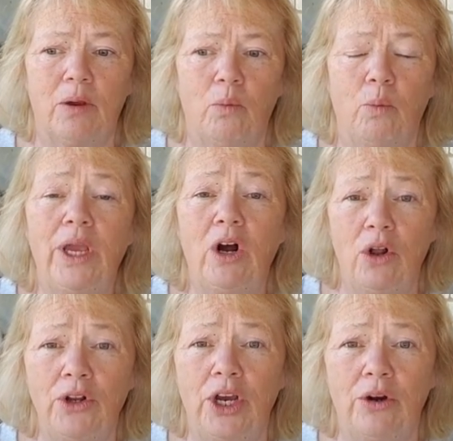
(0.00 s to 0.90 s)
We
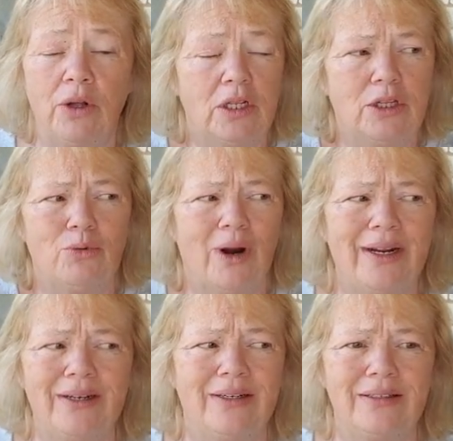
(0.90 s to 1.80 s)
all know.
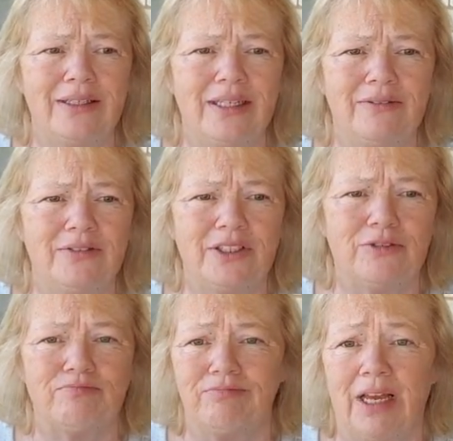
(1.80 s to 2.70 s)
Loretta lives
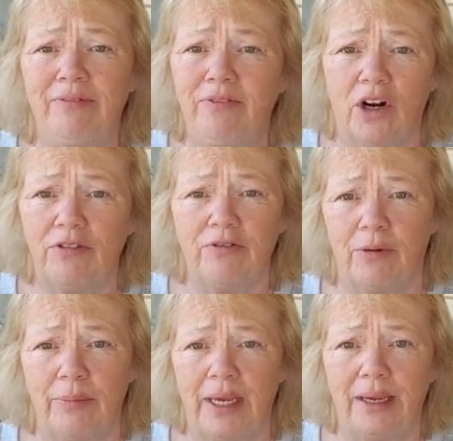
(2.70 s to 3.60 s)
not far
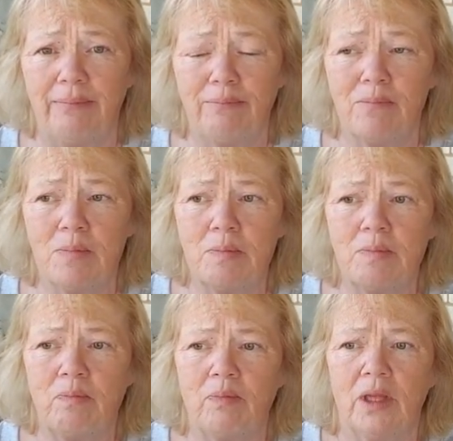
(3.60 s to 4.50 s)
from me.
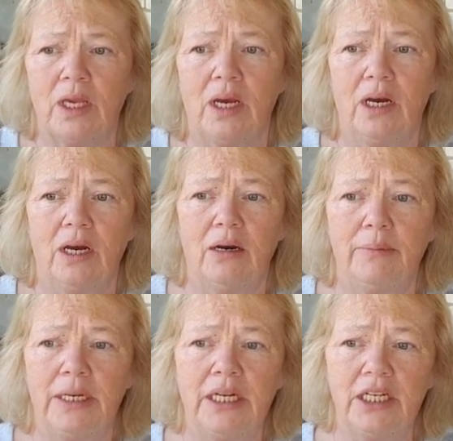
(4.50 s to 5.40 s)

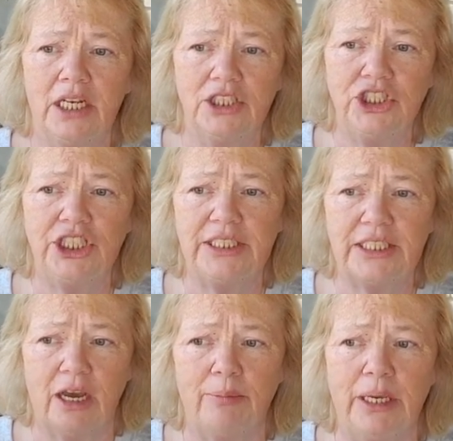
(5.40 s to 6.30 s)
And unless she's
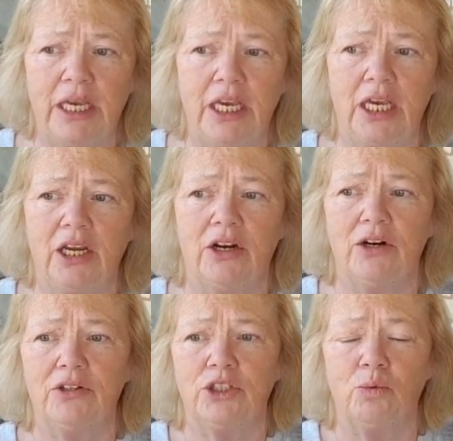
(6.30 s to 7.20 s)
coming
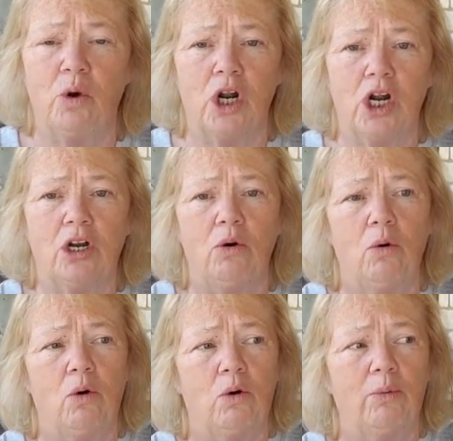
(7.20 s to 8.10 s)
here to work
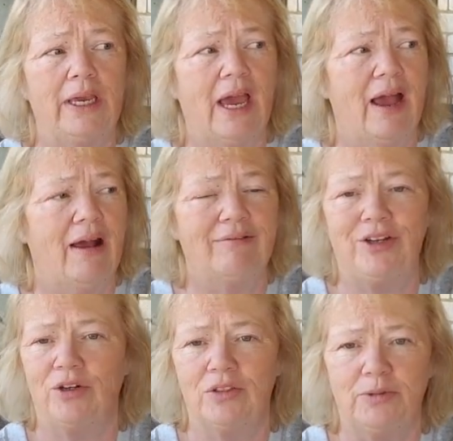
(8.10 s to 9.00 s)
or we have,
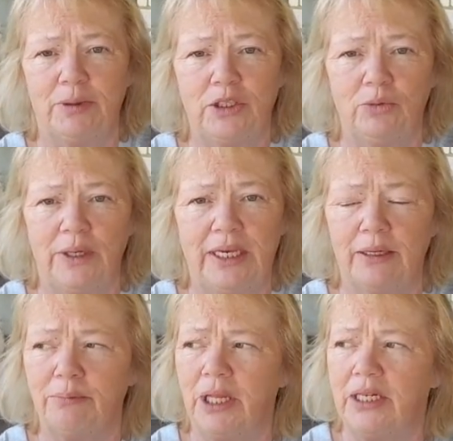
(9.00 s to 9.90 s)
a special
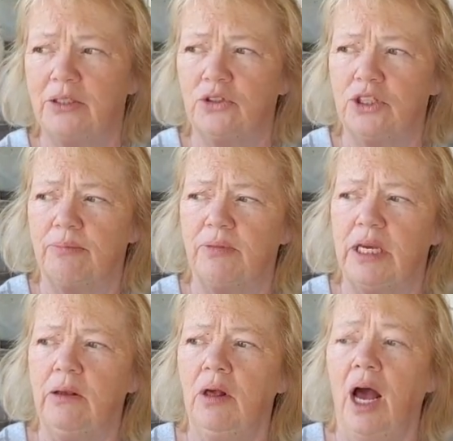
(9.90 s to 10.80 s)
weekend planned or
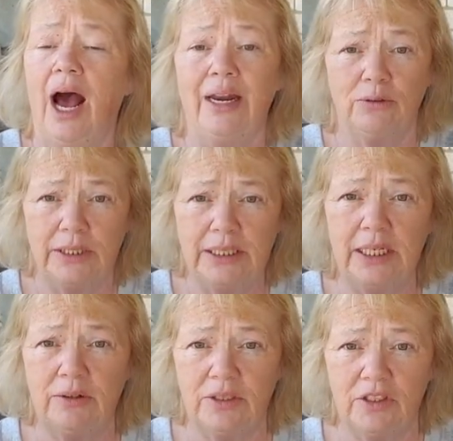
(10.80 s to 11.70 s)
something, I don't
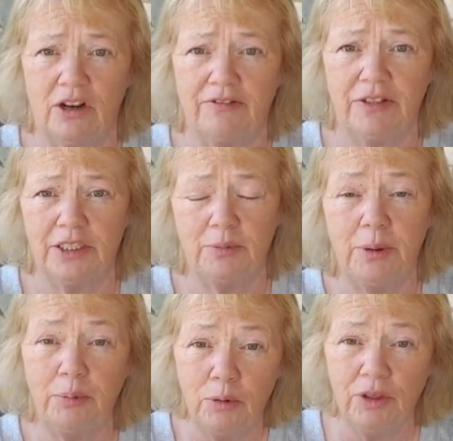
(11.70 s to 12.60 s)
see her as often as
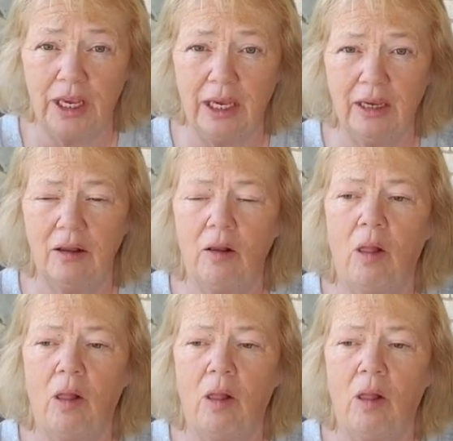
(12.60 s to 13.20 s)
people think.